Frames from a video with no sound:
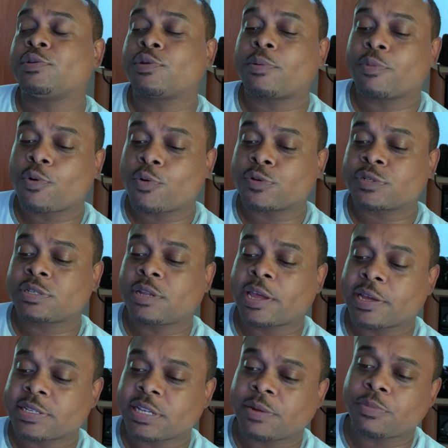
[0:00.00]
I'm going,
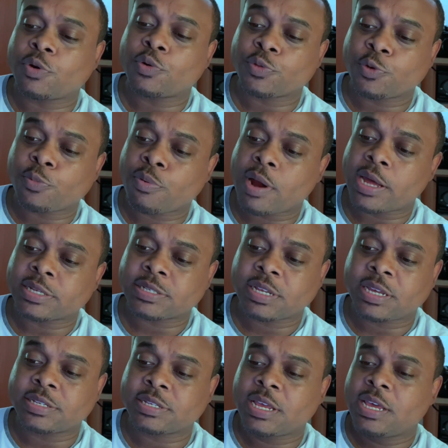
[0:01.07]
like I said, I'm going through the
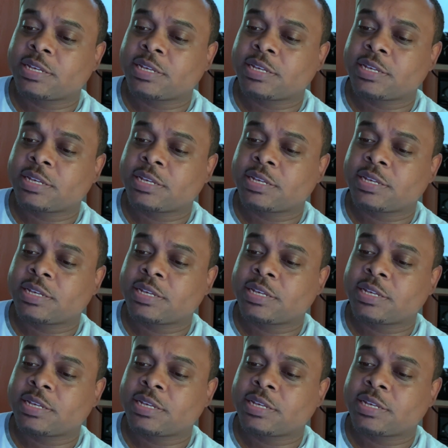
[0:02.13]
process.